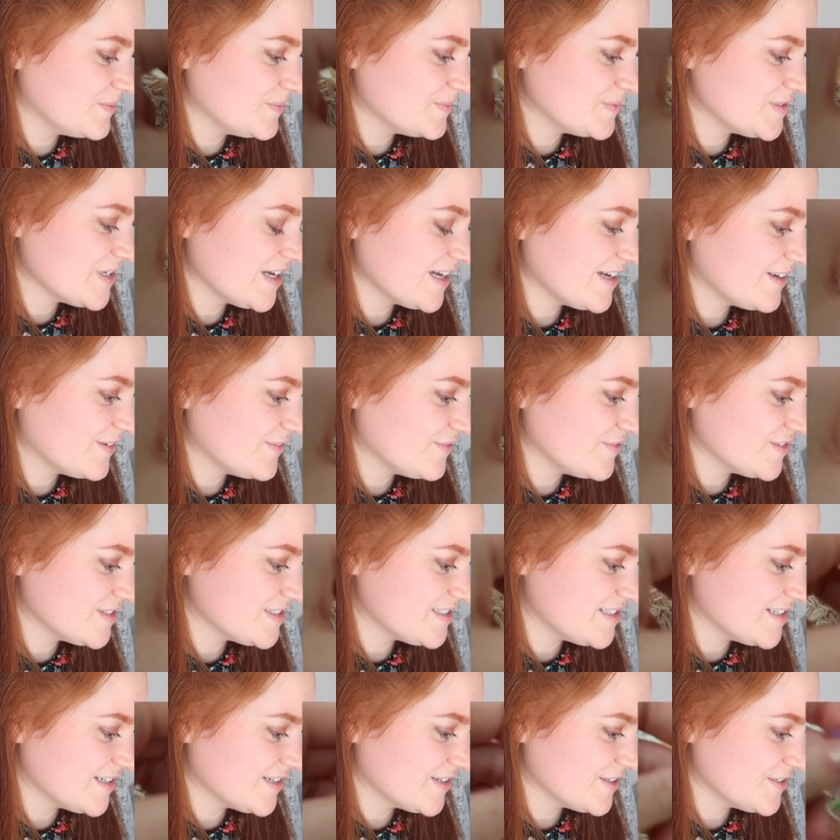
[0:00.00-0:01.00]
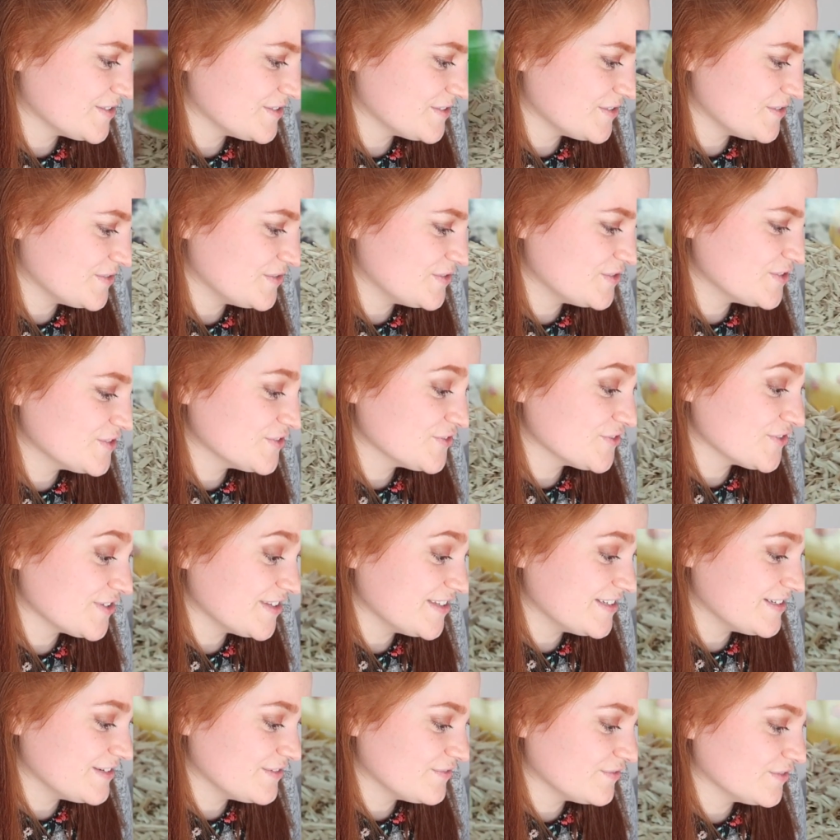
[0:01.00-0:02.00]
I'm taking off the sticker so you can see
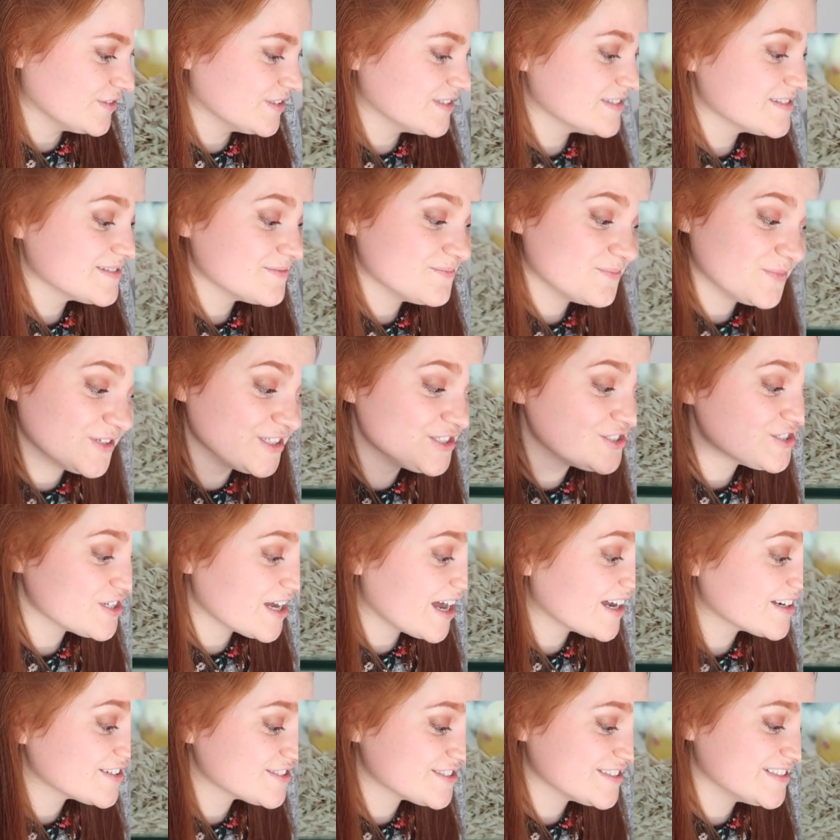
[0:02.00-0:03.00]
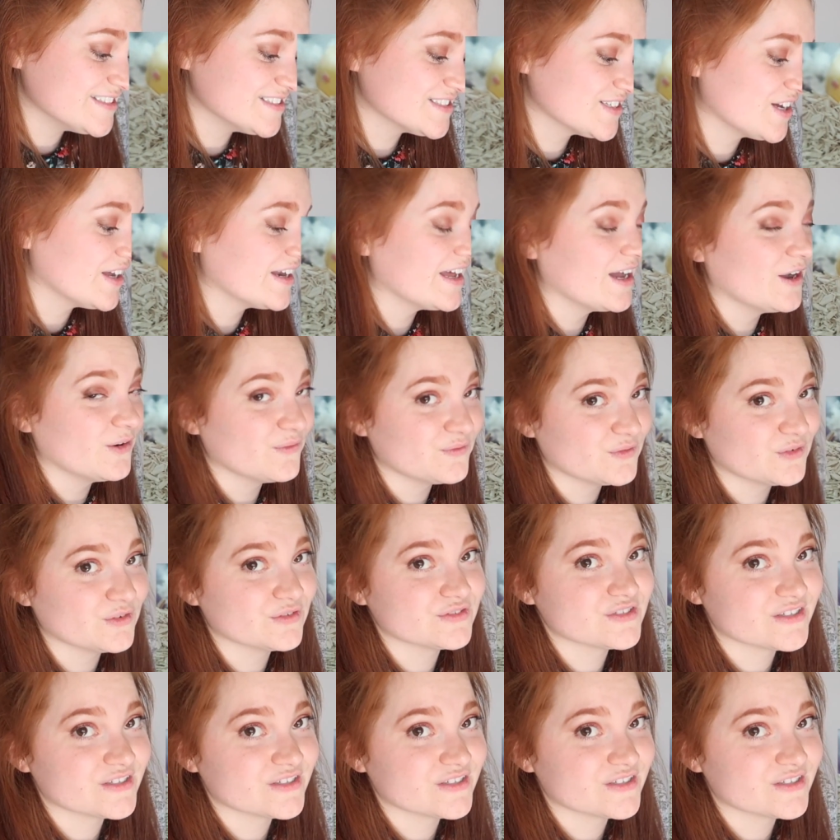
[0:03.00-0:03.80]
the difference, which actually is kind of helpful.